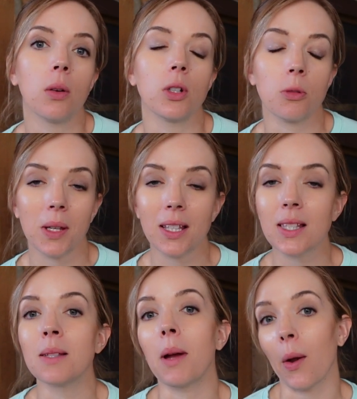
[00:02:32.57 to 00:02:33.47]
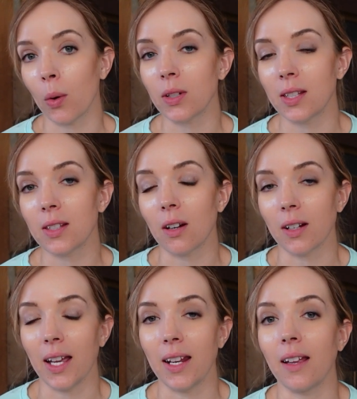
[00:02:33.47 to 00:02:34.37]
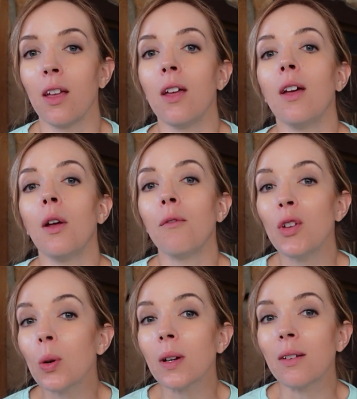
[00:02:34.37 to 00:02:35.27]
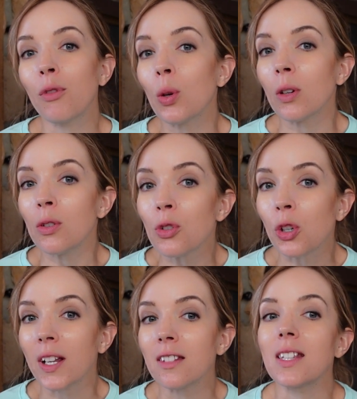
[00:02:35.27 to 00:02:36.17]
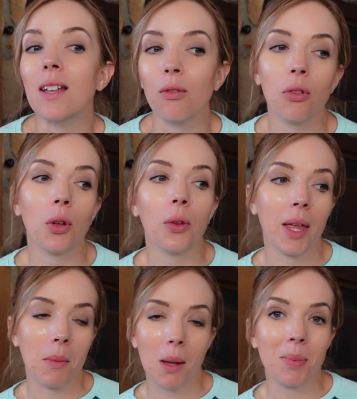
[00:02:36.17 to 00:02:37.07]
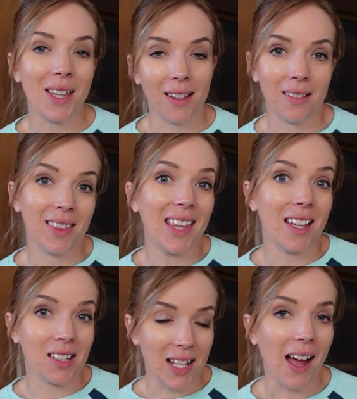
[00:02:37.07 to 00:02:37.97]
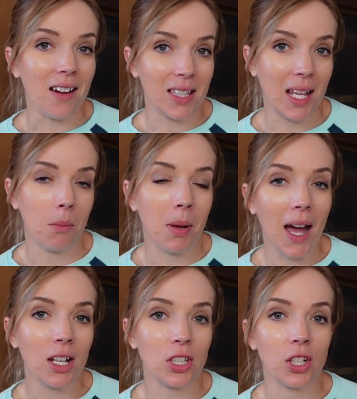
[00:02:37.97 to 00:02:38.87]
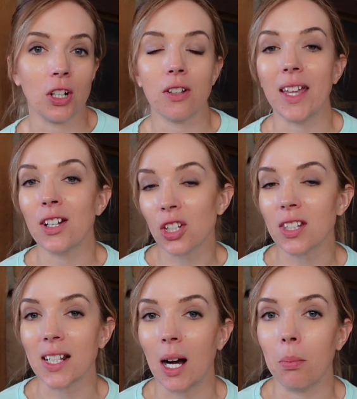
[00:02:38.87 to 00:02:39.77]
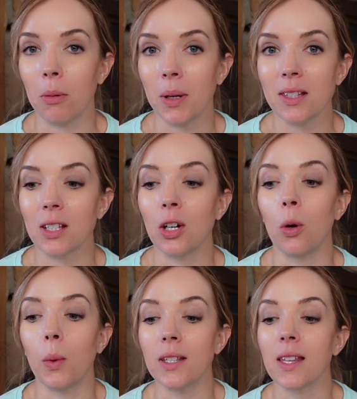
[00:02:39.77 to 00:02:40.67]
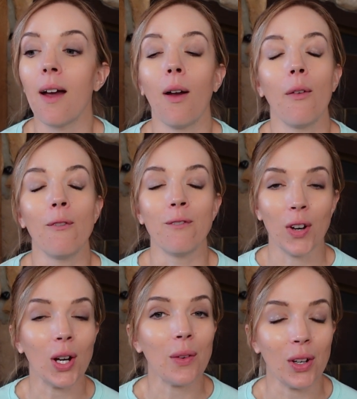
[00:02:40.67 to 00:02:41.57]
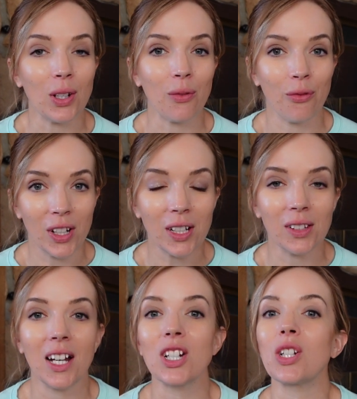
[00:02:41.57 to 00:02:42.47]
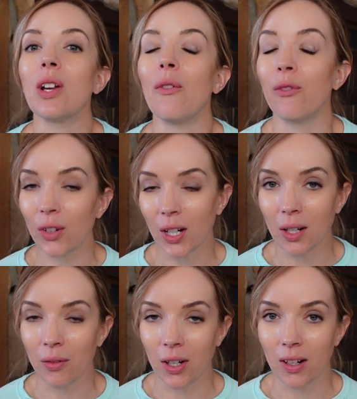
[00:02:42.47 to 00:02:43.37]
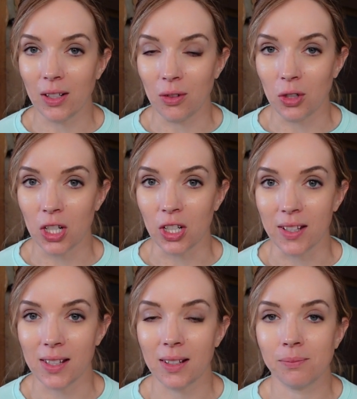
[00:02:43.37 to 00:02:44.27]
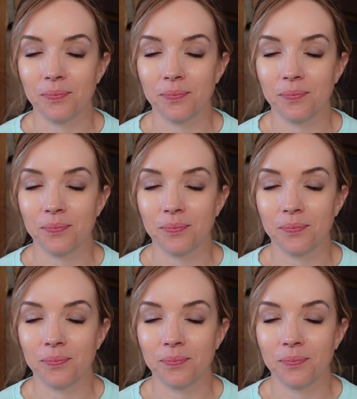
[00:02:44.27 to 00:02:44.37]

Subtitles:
which means my horses are getting fewer and fewer nutrients, even though they might be in the exact same pasture that just a couple months ago was very, very, very lush, very, very nutritious.